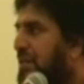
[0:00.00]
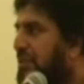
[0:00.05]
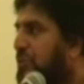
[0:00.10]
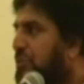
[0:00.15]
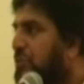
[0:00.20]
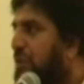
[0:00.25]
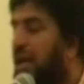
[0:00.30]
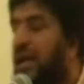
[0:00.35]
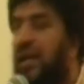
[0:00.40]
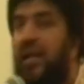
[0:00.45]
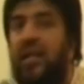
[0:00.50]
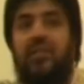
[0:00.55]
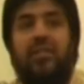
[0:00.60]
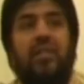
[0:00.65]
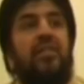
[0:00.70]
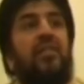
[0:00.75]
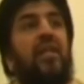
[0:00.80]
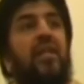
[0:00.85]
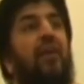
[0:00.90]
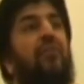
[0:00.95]
into English
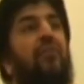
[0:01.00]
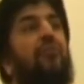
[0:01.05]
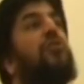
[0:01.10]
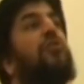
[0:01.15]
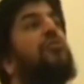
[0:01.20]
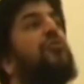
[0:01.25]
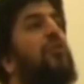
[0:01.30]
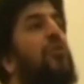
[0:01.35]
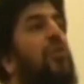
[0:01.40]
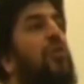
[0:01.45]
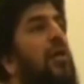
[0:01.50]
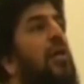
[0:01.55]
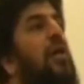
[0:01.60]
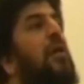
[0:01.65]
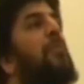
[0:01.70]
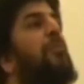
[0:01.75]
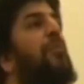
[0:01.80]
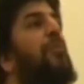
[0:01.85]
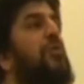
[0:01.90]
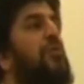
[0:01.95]
and they have also
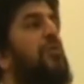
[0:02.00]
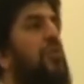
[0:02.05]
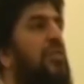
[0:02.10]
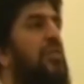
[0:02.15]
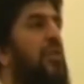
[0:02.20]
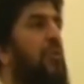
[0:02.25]
put on